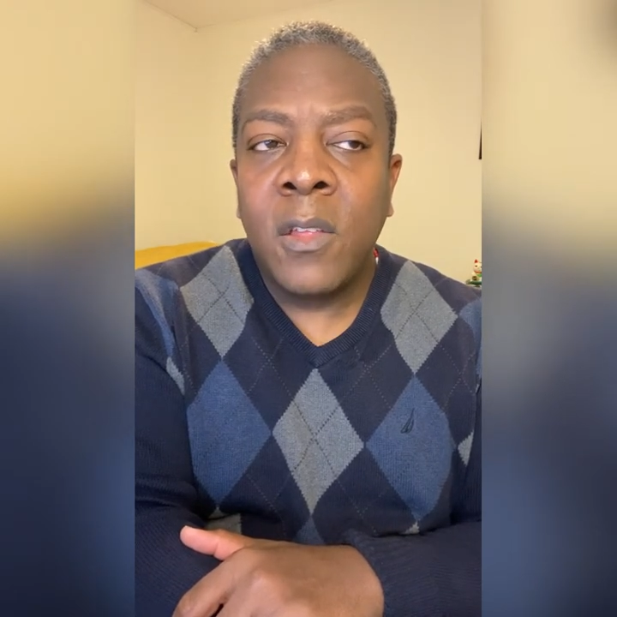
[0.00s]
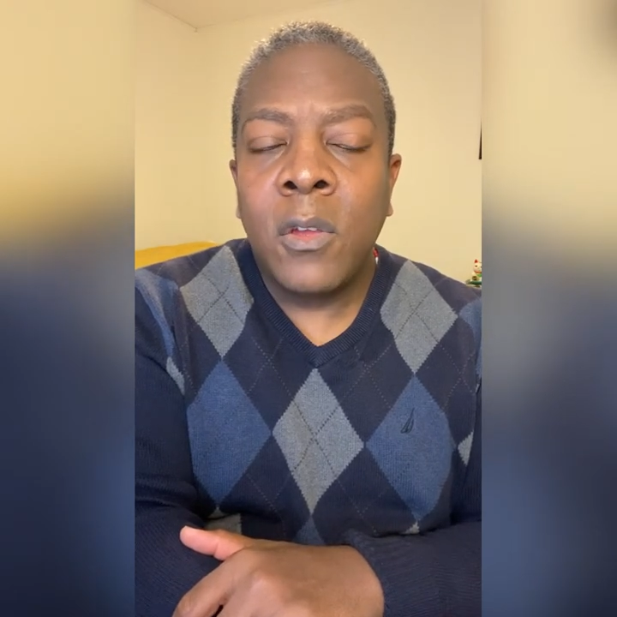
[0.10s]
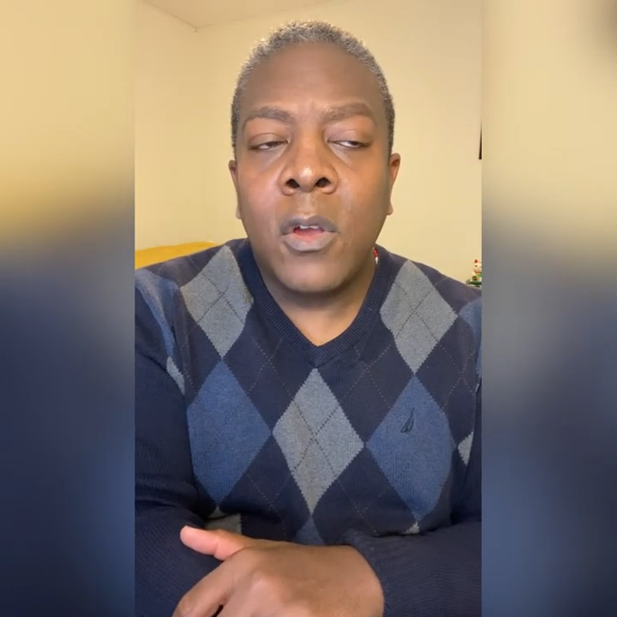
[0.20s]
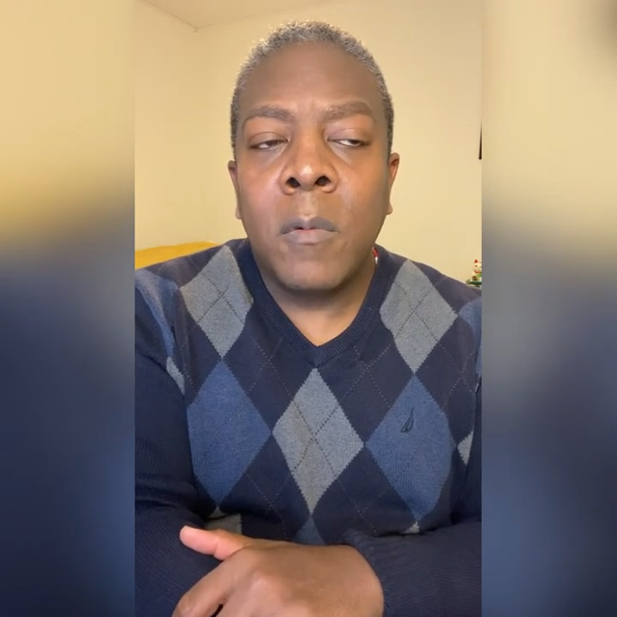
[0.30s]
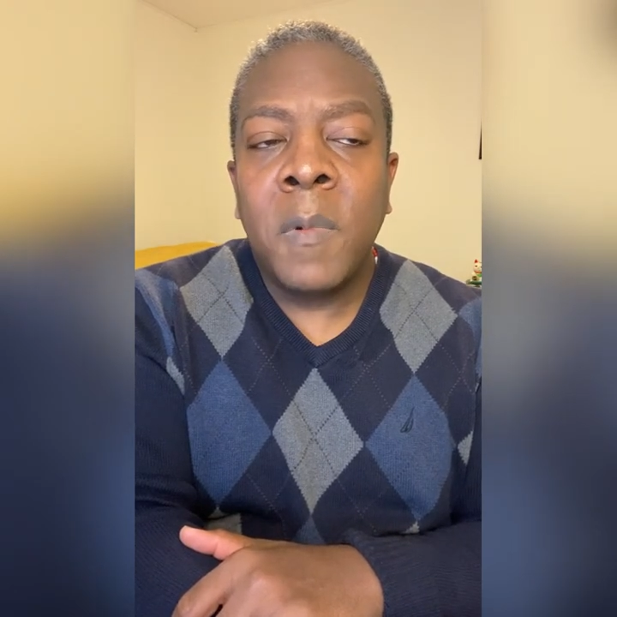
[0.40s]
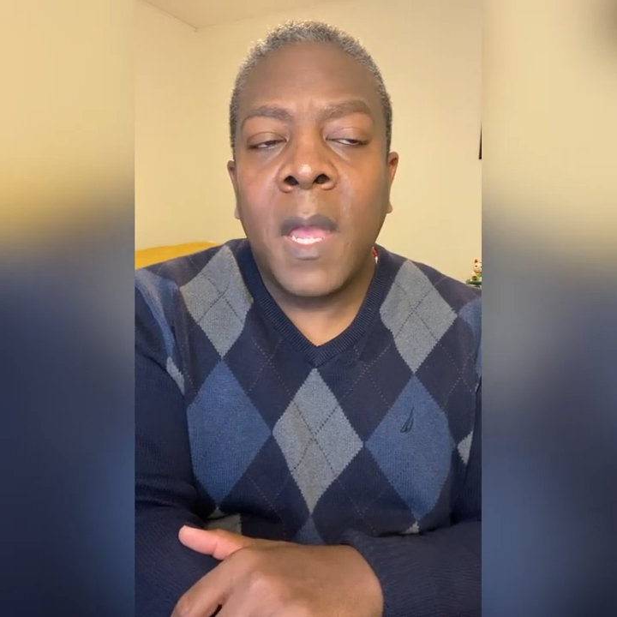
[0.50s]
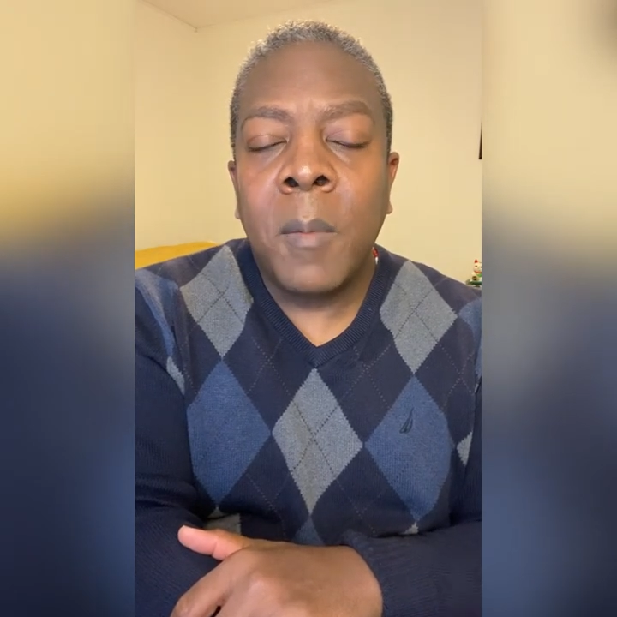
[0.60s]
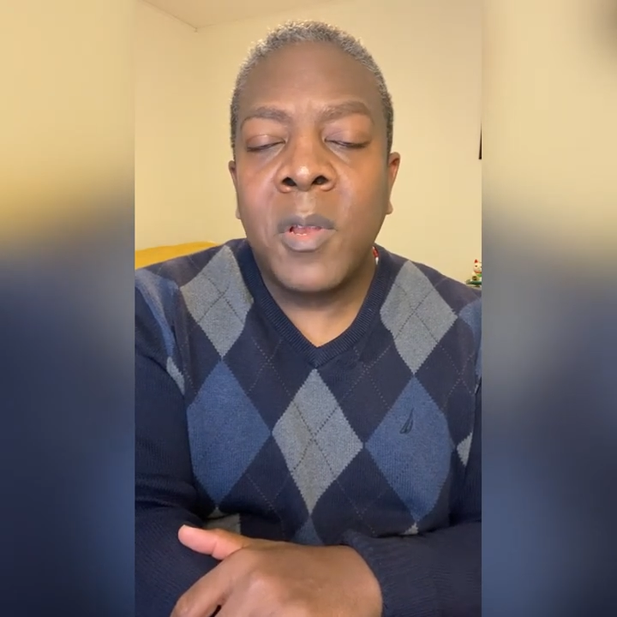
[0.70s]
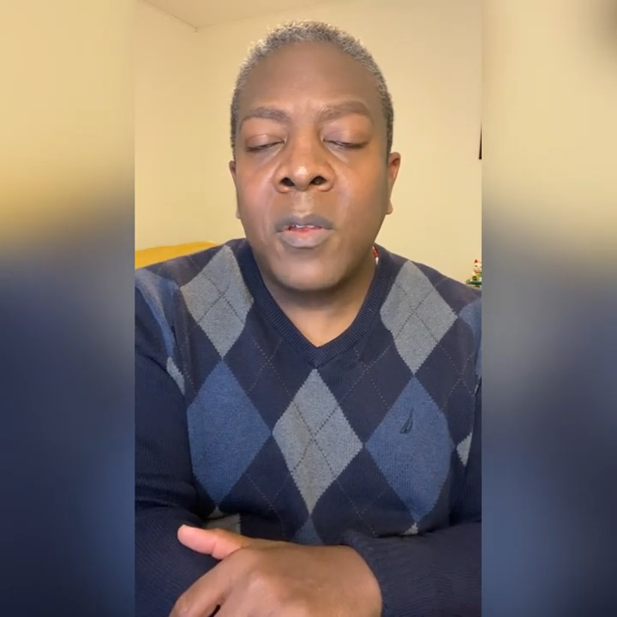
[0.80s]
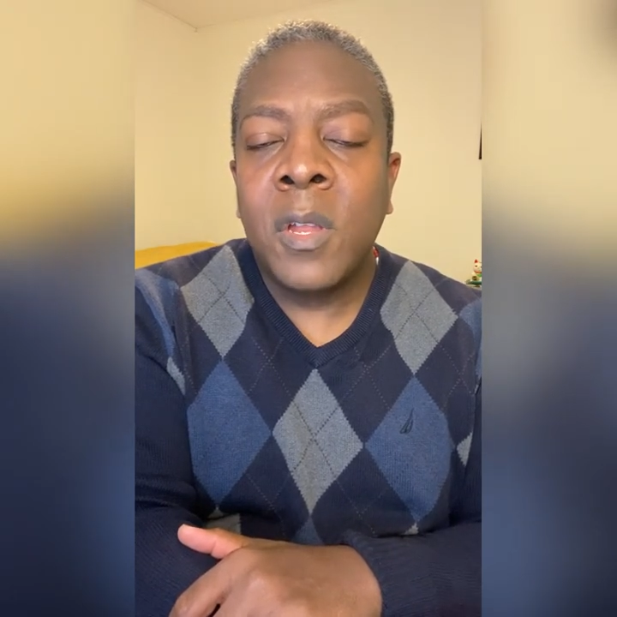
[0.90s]
you'll be
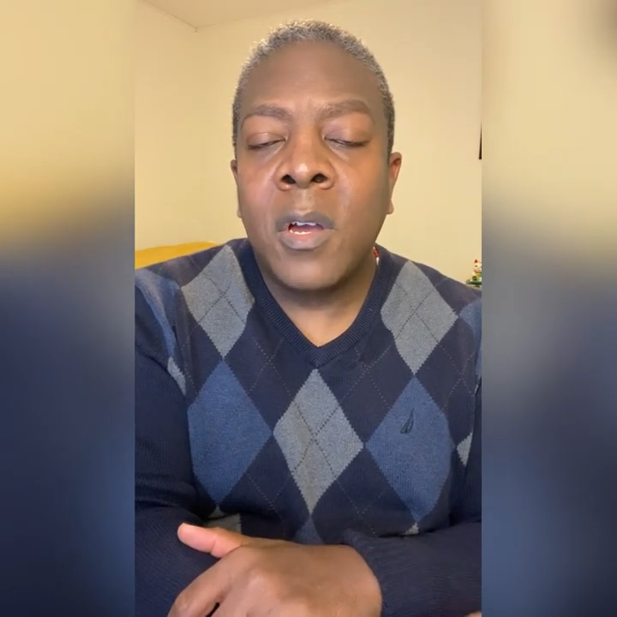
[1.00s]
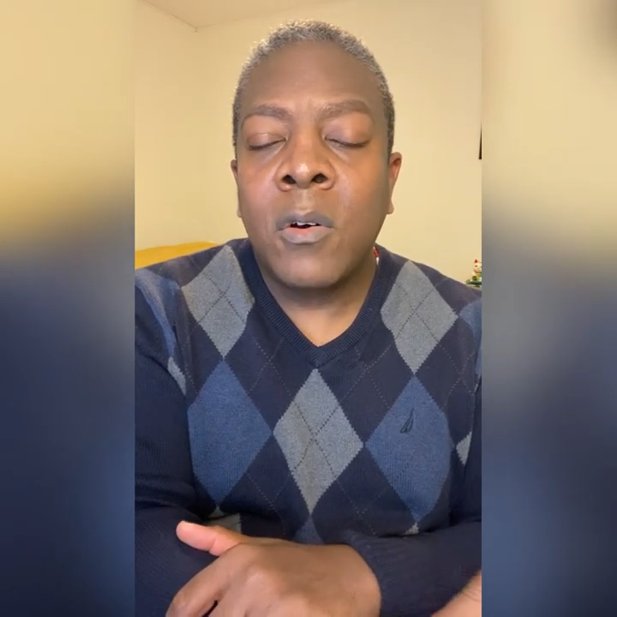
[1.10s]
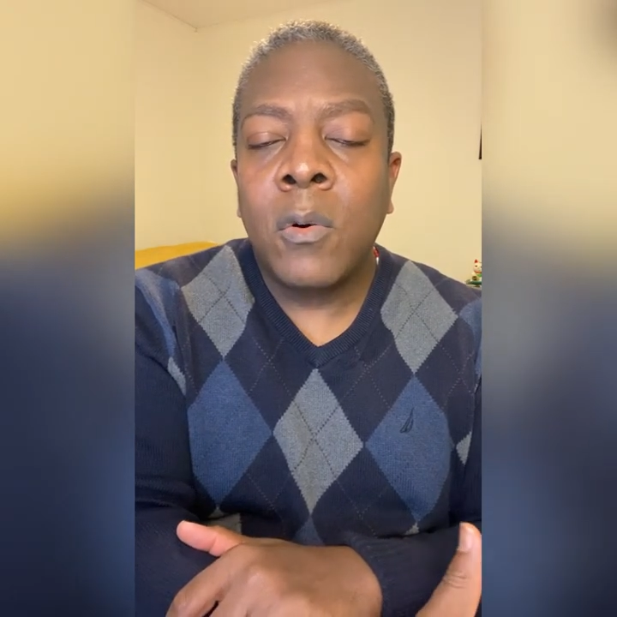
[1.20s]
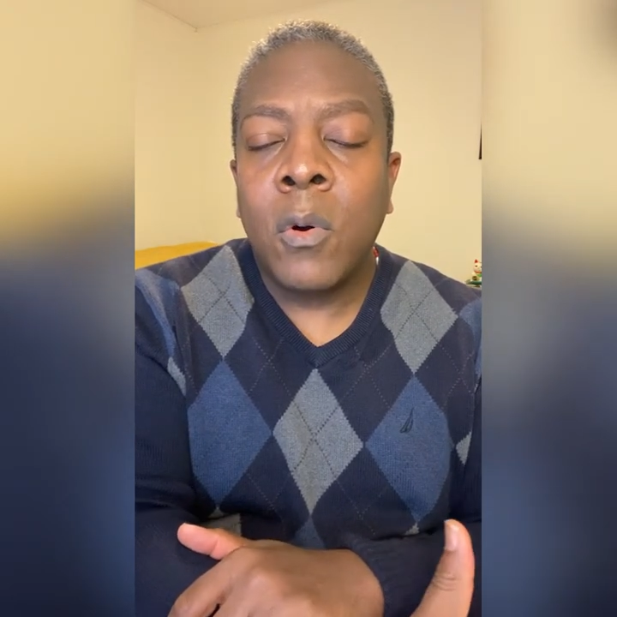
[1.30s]
able to know,